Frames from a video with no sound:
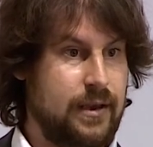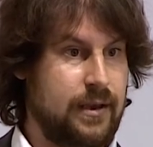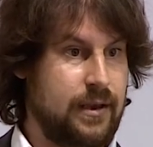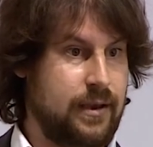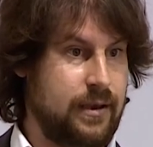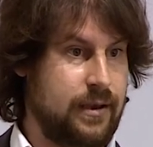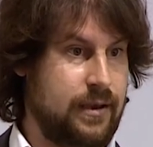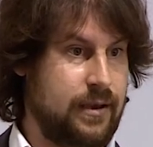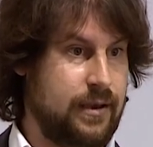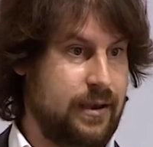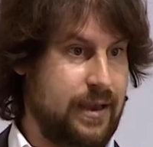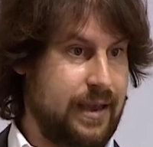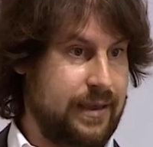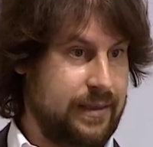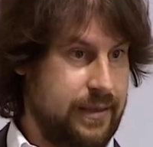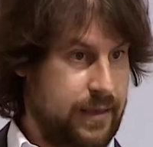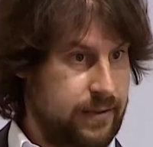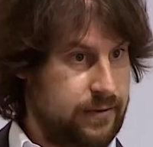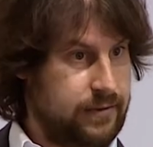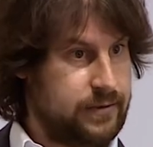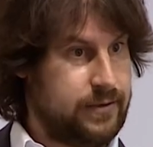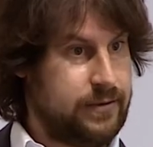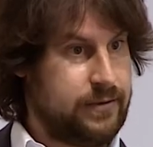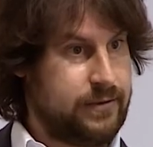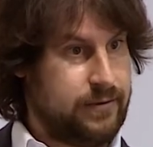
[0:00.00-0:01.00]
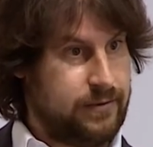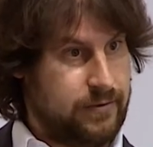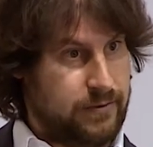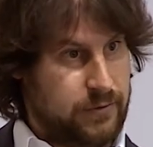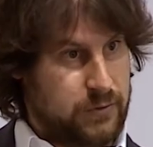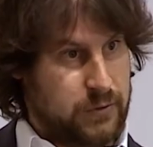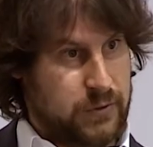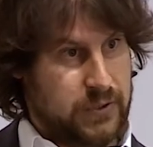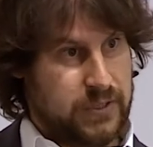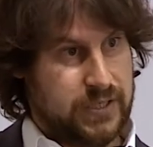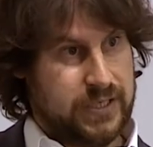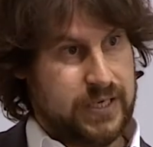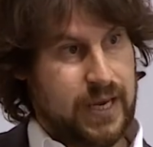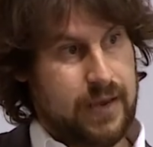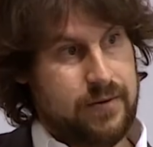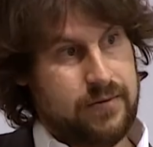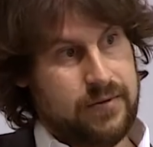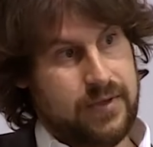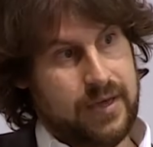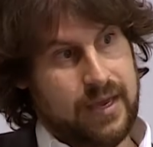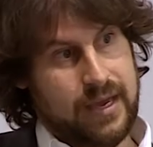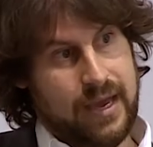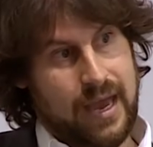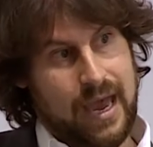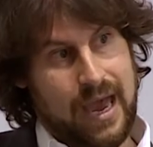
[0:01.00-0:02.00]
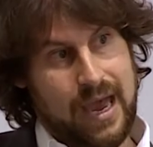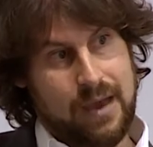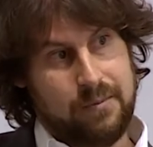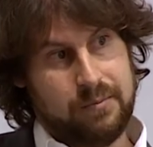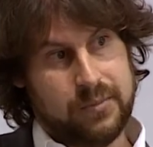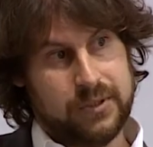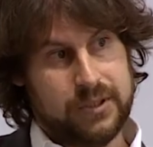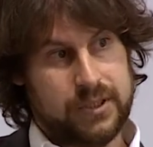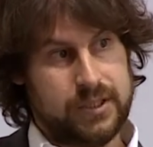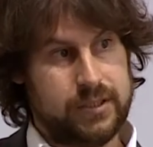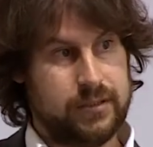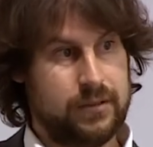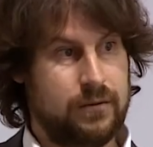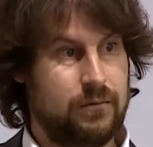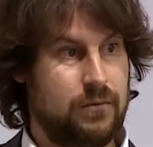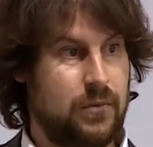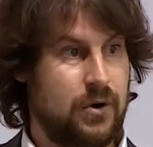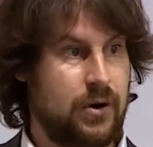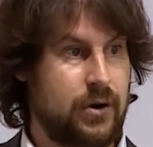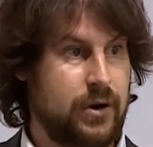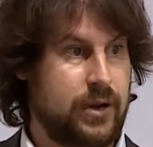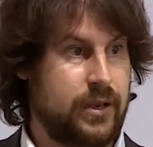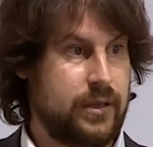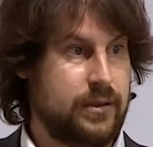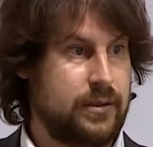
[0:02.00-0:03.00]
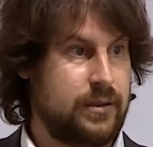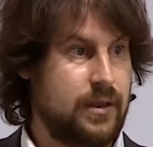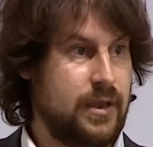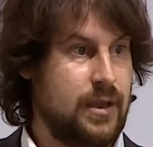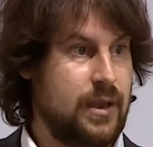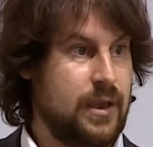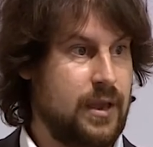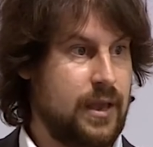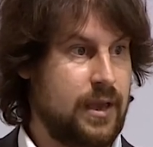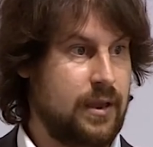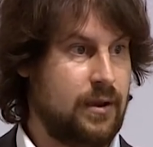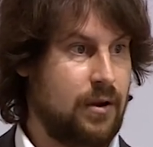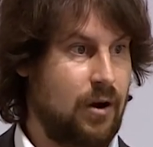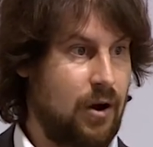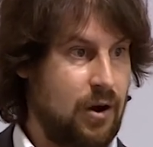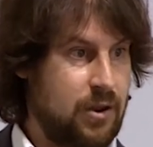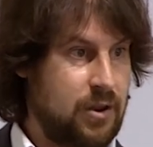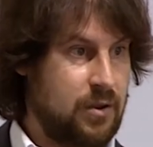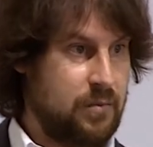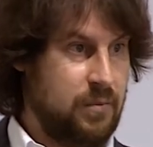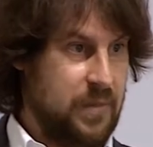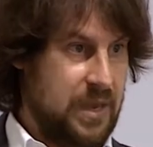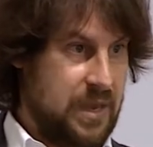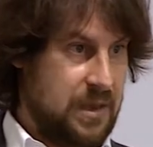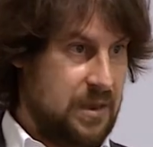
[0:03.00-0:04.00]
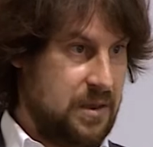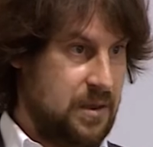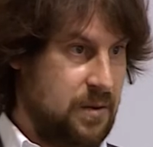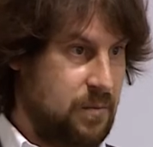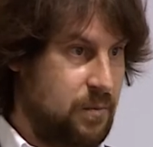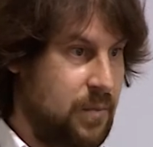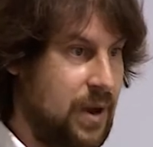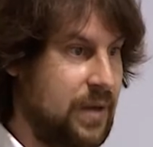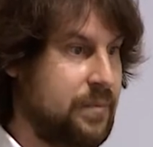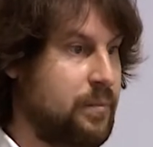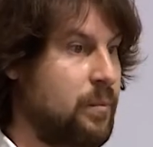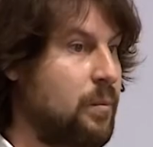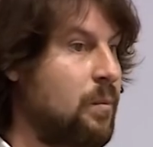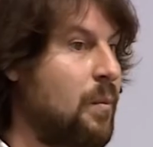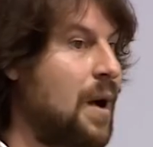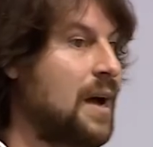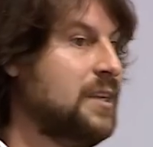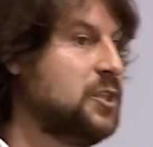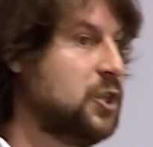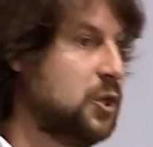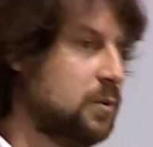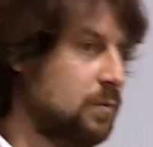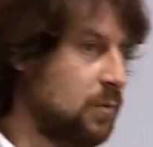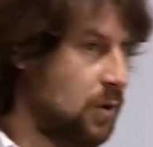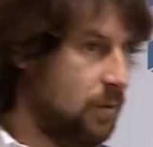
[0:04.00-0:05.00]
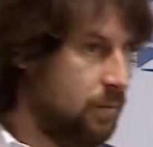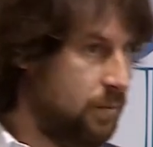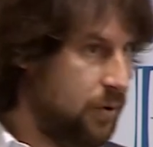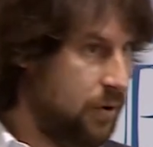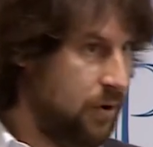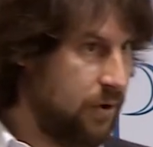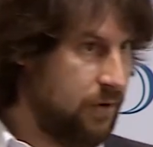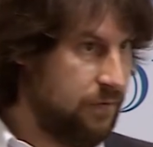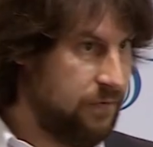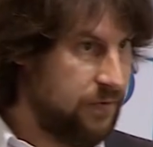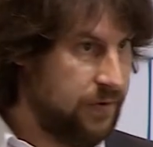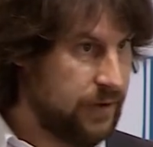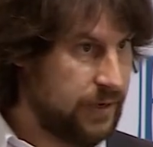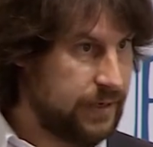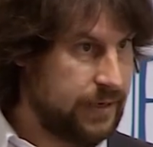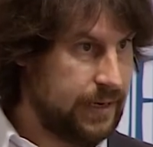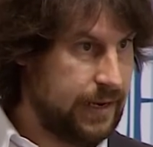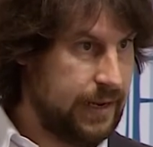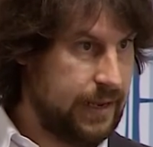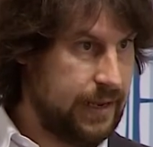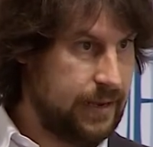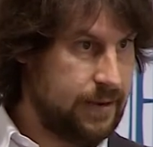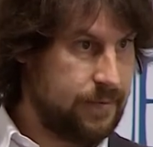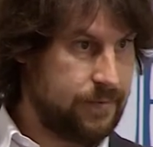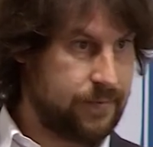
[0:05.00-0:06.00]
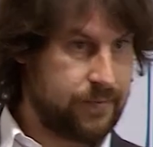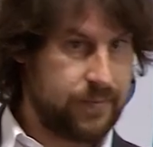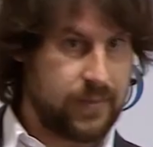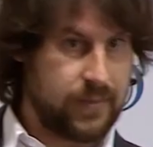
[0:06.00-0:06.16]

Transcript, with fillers: Uh, and that's, the same thing happens in the market economy, but much more perfectly